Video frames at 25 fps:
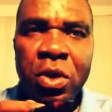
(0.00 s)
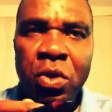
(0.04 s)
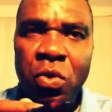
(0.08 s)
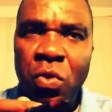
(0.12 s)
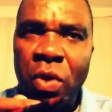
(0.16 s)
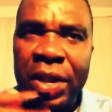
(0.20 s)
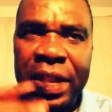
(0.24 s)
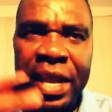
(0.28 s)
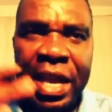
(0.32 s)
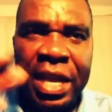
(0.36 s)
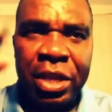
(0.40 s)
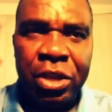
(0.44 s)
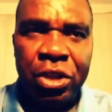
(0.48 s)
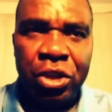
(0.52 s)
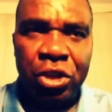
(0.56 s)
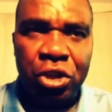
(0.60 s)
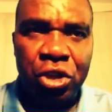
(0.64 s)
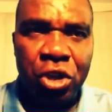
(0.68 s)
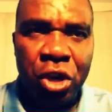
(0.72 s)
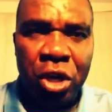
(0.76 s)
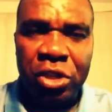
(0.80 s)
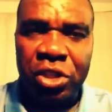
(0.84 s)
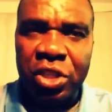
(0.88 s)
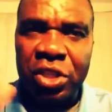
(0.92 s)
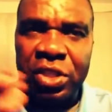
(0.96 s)
whether in
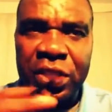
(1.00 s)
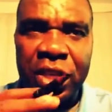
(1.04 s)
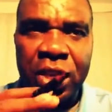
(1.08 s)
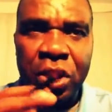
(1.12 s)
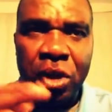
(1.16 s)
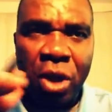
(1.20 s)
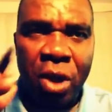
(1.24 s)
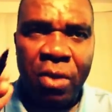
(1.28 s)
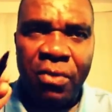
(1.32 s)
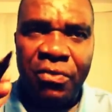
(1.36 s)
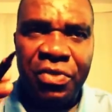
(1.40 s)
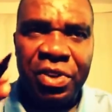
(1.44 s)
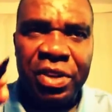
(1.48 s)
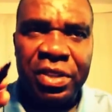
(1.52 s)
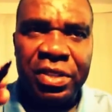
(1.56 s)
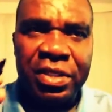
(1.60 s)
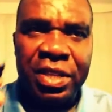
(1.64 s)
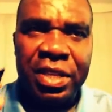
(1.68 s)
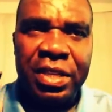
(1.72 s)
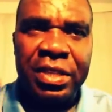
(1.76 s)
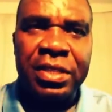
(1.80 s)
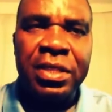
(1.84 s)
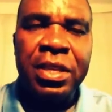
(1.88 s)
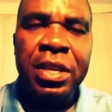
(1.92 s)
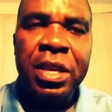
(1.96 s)
churches, in
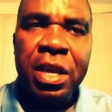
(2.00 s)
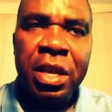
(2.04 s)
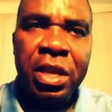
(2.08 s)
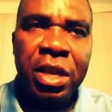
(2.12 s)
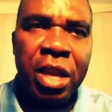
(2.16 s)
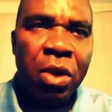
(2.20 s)
conferences,